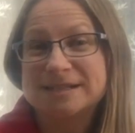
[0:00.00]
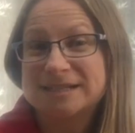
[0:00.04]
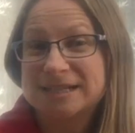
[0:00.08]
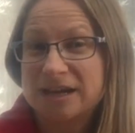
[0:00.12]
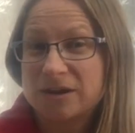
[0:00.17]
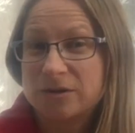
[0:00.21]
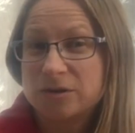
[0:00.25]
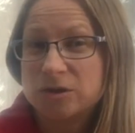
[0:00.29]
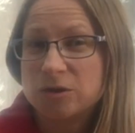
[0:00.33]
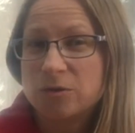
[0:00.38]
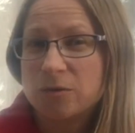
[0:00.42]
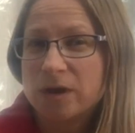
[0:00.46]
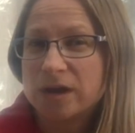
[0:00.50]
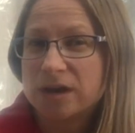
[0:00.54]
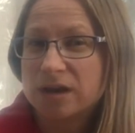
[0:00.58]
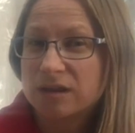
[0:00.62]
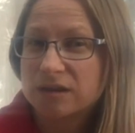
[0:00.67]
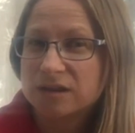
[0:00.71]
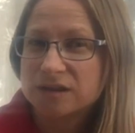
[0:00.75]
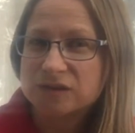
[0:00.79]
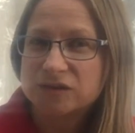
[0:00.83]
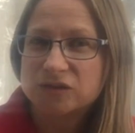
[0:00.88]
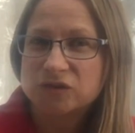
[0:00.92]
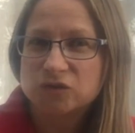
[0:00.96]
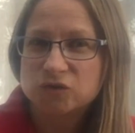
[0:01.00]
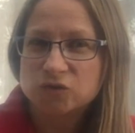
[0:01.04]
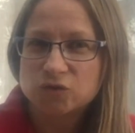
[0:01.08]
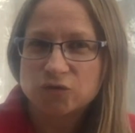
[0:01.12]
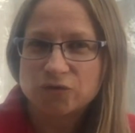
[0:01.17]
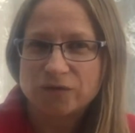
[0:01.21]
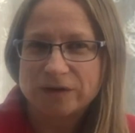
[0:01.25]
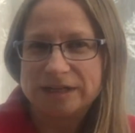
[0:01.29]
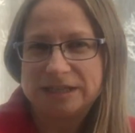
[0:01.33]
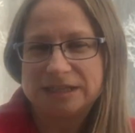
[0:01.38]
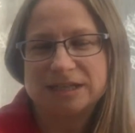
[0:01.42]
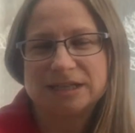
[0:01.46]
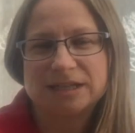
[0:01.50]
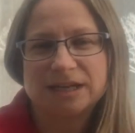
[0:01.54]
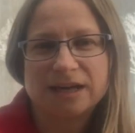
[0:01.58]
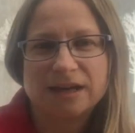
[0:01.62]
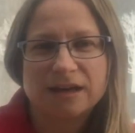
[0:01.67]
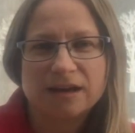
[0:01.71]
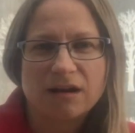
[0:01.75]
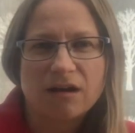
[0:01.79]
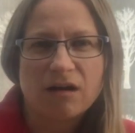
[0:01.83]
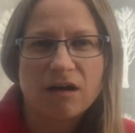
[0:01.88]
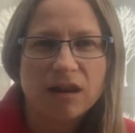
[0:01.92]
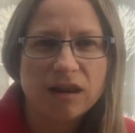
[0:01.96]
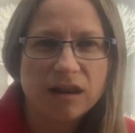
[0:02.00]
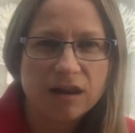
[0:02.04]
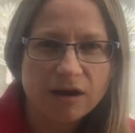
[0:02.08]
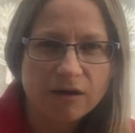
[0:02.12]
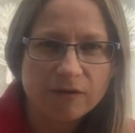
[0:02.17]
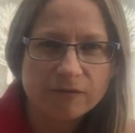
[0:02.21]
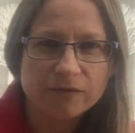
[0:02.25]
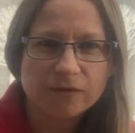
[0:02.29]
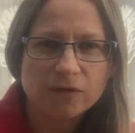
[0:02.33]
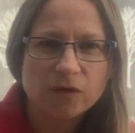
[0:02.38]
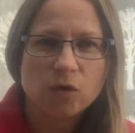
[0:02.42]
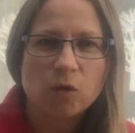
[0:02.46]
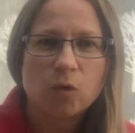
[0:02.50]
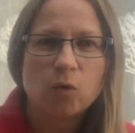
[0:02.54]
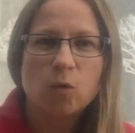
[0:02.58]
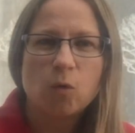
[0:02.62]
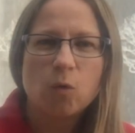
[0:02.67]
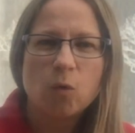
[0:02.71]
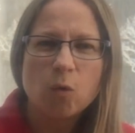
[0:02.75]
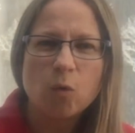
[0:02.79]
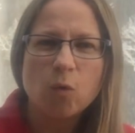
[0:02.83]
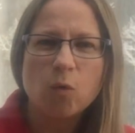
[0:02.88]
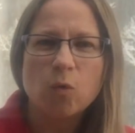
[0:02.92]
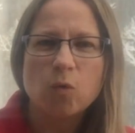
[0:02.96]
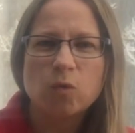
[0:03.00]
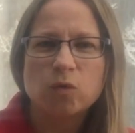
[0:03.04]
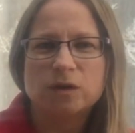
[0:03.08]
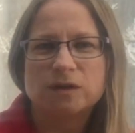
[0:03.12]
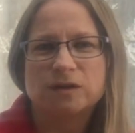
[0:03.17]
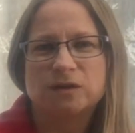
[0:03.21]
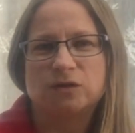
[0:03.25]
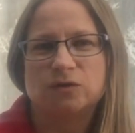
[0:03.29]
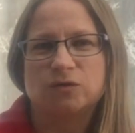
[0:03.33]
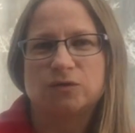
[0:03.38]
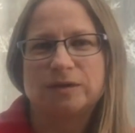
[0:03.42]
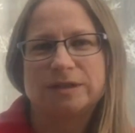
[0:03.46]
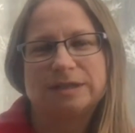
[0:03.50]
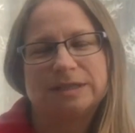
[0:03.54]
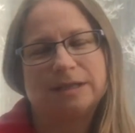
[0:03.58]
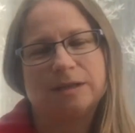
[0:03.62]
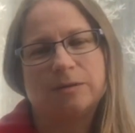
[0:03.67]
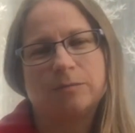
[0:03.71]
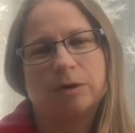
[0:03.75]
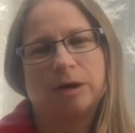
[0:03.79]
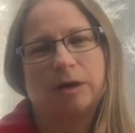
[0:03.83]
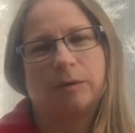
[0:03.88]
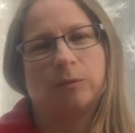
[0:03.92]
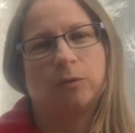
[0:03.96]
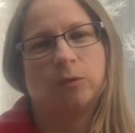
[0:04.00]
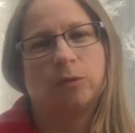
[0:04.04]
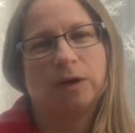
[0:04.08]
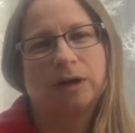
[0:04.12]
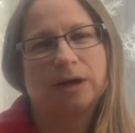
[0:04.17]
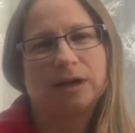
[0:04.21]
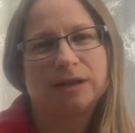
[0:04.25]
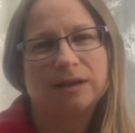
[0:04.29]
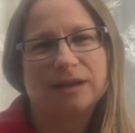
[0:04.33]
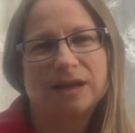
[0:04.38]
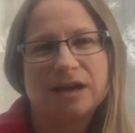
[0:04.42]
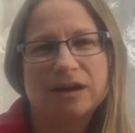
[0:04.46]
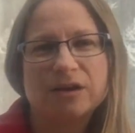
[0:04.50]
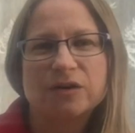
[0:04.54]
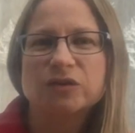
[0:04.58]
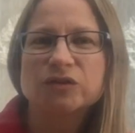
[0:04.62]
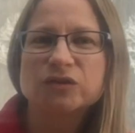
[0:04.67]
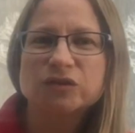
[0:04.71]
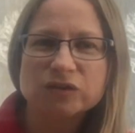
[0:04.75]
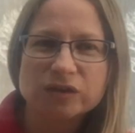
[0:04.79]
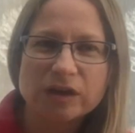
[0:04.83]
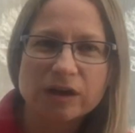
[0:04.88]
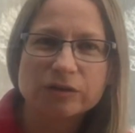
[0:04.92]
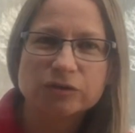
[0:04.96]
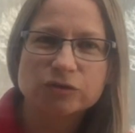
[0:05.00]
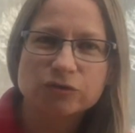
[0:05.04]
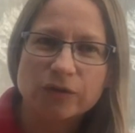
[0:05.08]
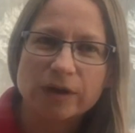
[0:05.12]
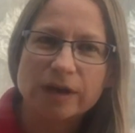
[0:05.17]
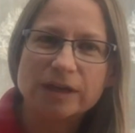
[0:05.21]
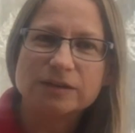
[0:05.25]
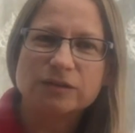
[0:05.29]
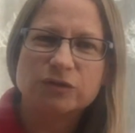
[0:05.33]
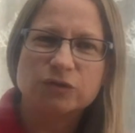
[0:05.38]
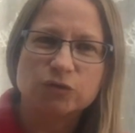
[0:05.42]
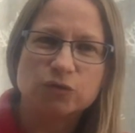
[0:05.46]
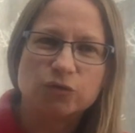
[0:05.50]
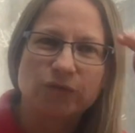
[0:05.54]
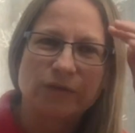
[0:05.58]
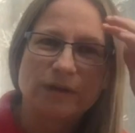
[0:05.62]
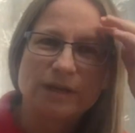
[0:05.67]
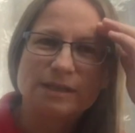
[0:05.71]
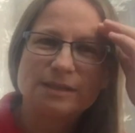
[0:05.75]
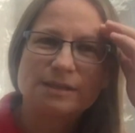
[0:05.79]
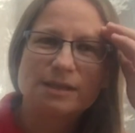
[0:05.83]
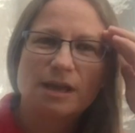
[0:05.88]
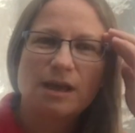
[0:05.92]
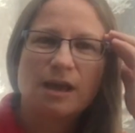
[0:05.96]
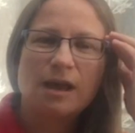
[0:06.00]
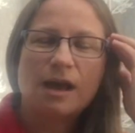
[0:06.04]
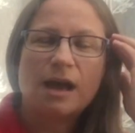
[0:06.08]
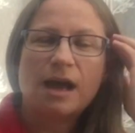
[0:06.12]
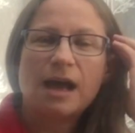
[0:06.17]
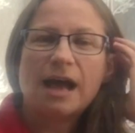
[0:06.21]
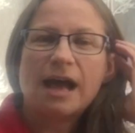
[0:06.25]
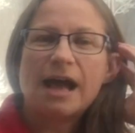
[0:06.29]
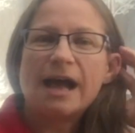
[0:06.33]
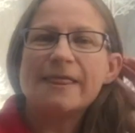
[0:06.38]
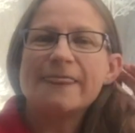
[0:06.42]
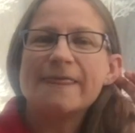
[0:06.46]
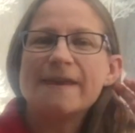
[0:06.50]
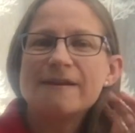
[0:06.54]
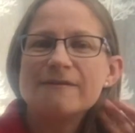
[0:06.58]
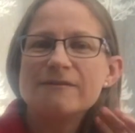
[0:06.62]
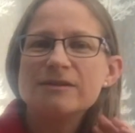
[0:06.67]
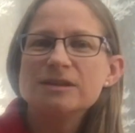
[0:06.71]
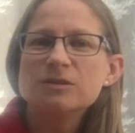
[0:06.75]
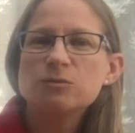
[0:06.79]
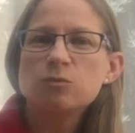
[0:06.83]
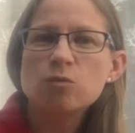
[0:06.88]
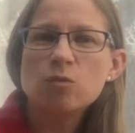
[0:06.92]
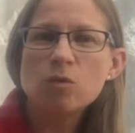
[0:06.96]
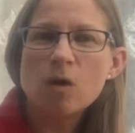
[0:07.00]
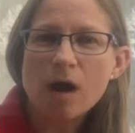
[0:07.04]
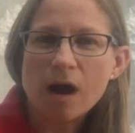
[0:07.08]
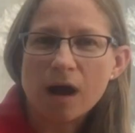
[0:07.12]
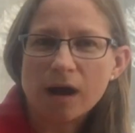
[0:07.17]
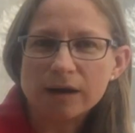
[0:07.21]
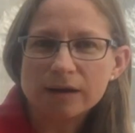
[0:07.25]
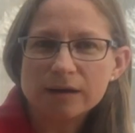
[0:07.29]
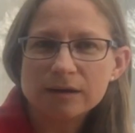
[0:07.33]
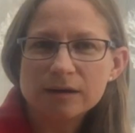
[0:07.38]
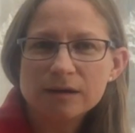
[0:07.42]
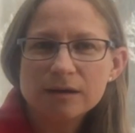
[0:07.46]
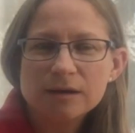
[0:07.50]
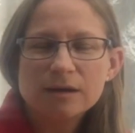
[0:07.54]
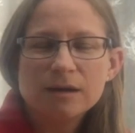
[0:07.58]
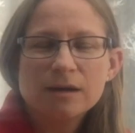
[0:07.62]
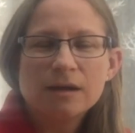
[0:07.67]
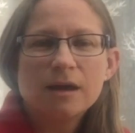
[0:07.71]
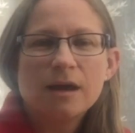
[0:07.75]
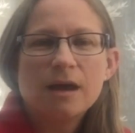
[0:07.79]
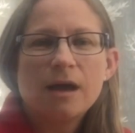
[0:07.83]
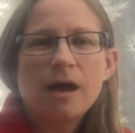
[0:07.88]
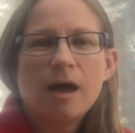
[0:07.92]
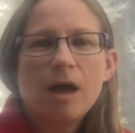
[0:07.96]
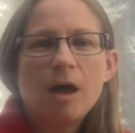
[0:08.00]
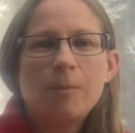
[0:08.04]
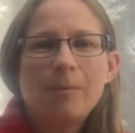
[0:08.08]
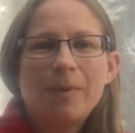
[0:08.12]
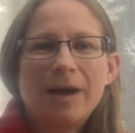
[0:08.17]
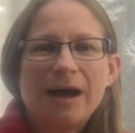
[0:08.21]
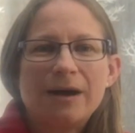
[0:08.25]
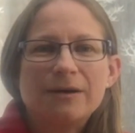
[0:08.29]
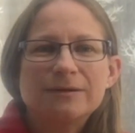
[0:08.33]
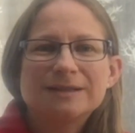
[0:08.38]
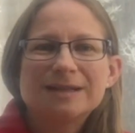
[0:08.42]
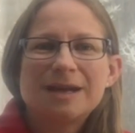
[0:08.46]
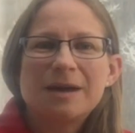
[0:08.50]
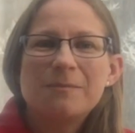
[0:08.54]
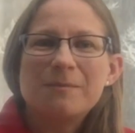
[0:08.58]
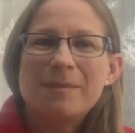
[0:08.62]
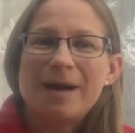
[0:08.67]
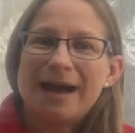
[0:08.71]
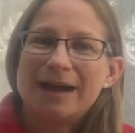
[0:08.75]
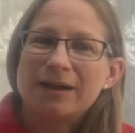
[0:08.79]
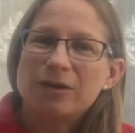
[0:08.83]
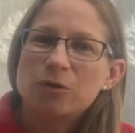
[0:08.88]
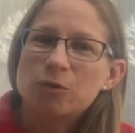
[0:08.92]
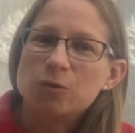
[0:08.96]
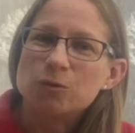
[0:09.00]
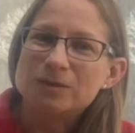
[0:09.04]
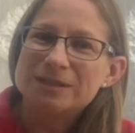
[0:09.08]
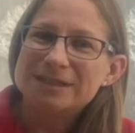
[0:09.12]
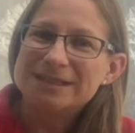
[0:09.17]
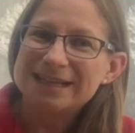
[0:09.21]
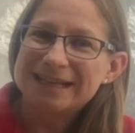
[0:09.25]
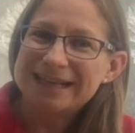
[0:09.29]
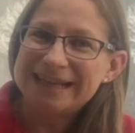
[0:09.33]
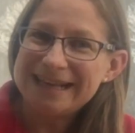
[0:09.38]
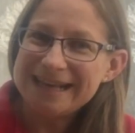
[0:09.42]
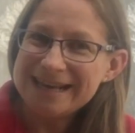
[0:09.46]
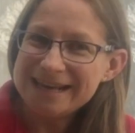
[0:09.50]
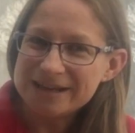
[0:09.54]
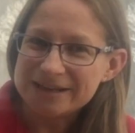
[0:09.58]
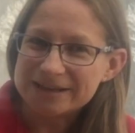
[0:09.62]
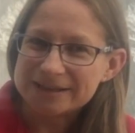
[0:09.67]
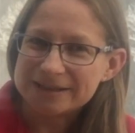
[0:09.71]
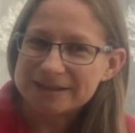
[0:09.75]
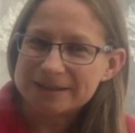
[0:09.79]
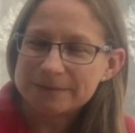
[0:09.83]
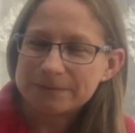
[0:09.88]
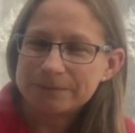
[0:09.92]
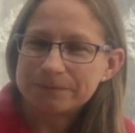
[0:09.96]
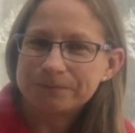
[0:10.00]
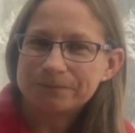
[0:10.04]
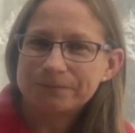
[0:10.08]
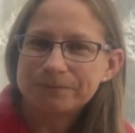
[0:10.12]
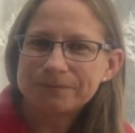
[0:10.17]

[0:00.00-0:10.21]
tell you another story today. I love all the stories in the Bible, and they are such great stories. And there is one about a man called Zacchaeus.